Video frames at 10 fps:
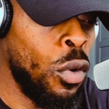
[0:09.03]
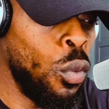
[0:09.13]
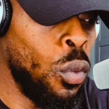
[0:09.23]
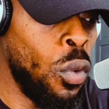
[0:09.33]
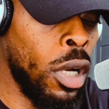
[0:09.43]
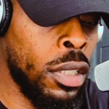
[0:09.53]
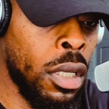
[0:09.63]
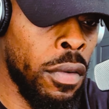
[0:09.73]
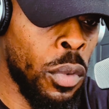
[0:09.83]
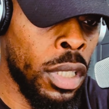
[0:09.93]
What's good,
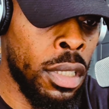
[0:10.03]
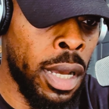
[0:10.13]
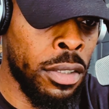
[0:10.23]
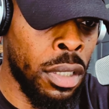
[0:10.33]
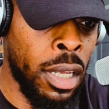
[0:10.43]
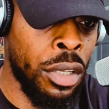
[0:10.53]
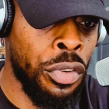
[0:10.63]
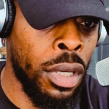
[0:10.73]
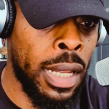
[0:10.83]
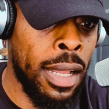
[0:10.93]
everyone? It's Nigel here,
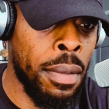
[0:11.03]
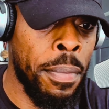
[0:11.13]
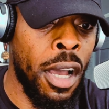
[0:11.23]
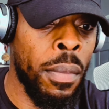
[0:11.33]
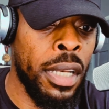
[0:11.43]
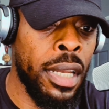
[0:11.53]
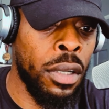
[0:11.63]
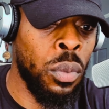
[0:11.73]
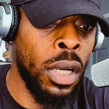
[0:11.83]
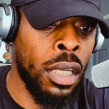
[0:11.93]
Trinidad Empowerment
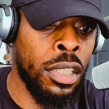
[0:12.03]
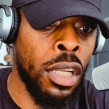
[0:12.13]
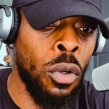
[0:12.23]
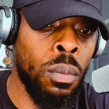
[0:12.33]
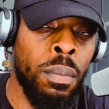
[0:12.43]
Network. So,